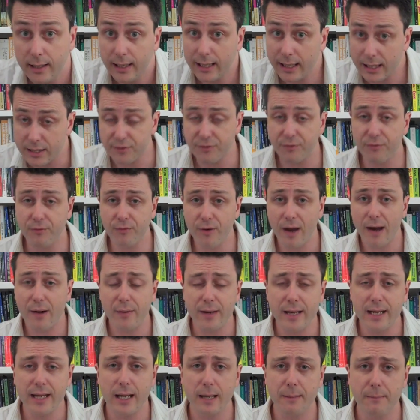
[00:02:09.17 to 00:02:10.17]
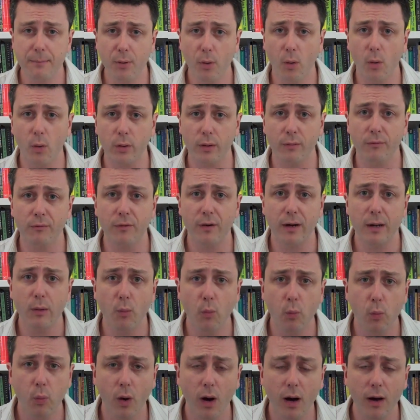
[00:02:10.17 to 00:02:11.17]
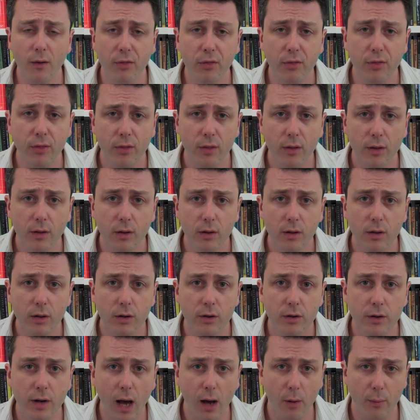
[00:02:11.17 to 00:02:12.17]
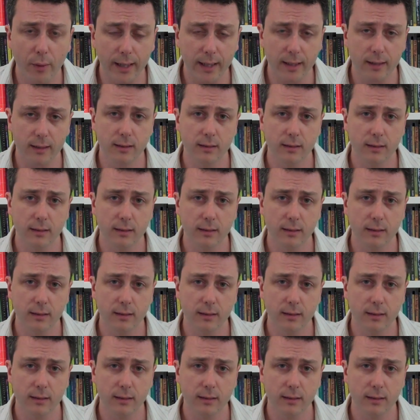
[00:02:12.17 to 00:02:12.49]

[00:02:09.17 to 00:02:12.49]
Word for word: is very important and very worth knowing.